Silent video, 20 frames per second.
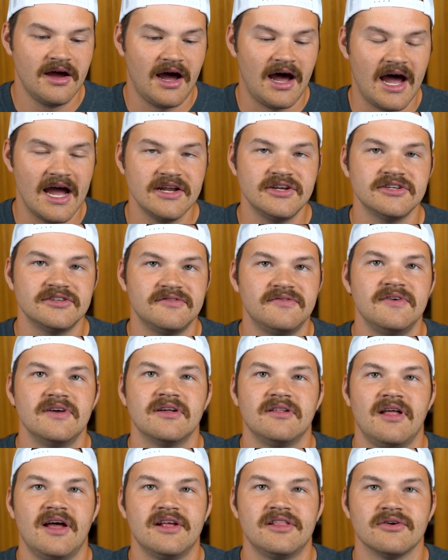I just
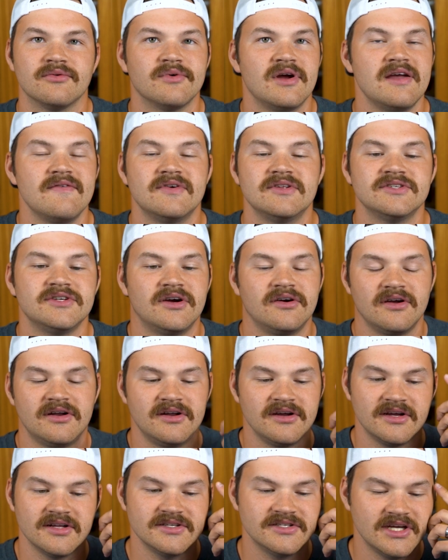feel like the Ravens are going
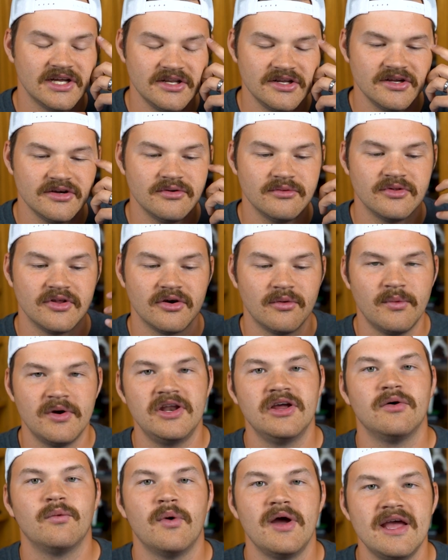to continue their
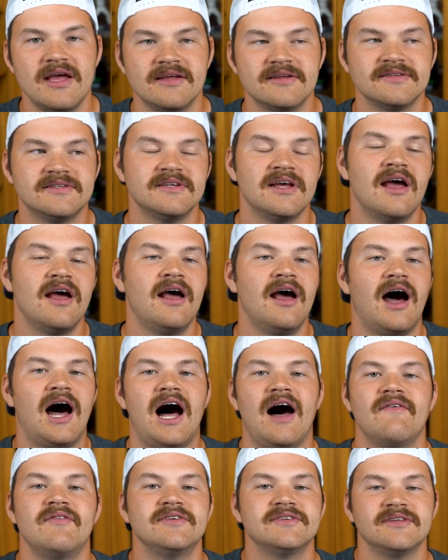winning ways.
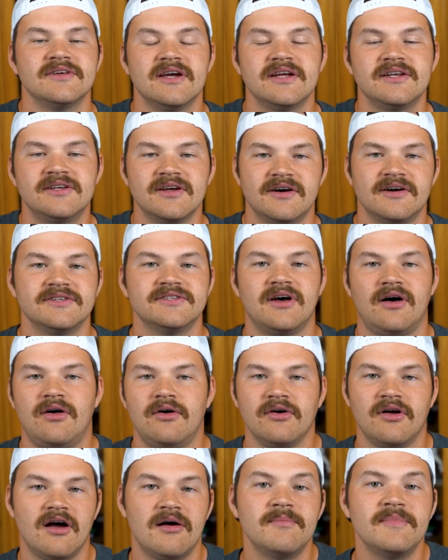Obviously, it does
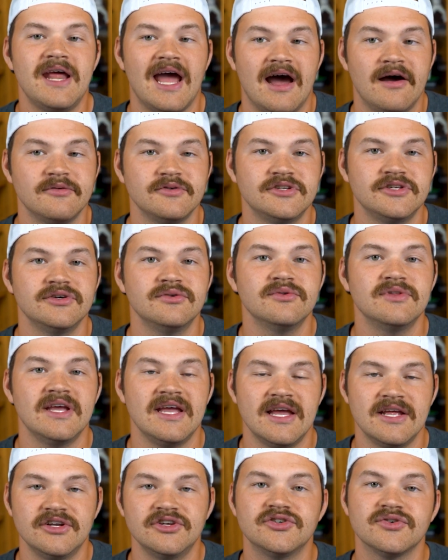all come down to the
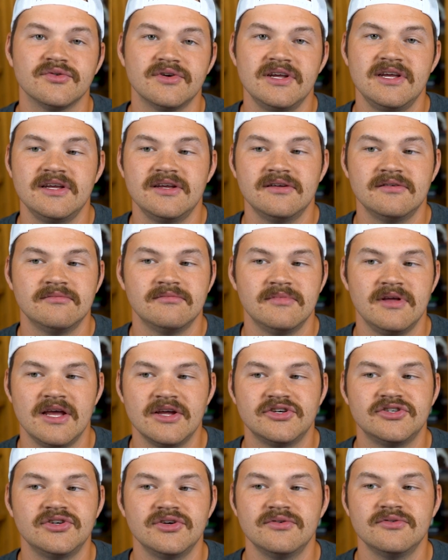injury
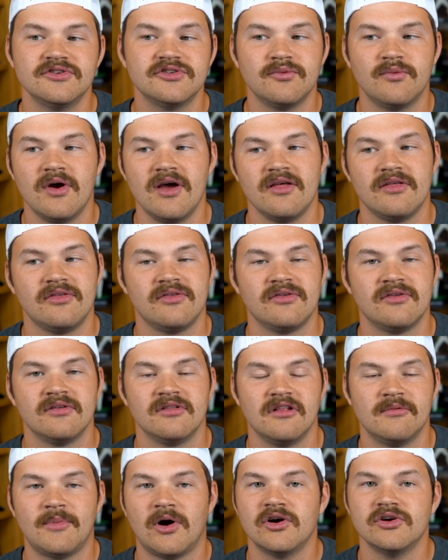issues with
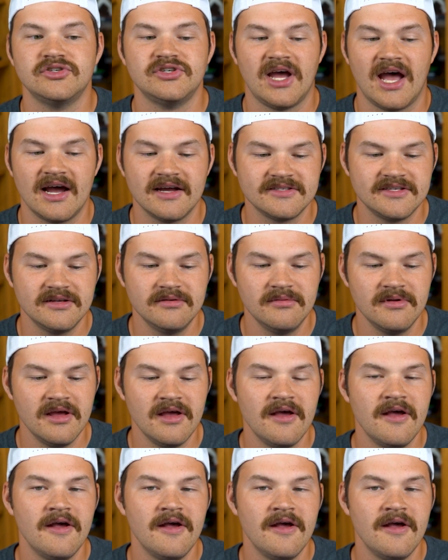Lamar Jackson,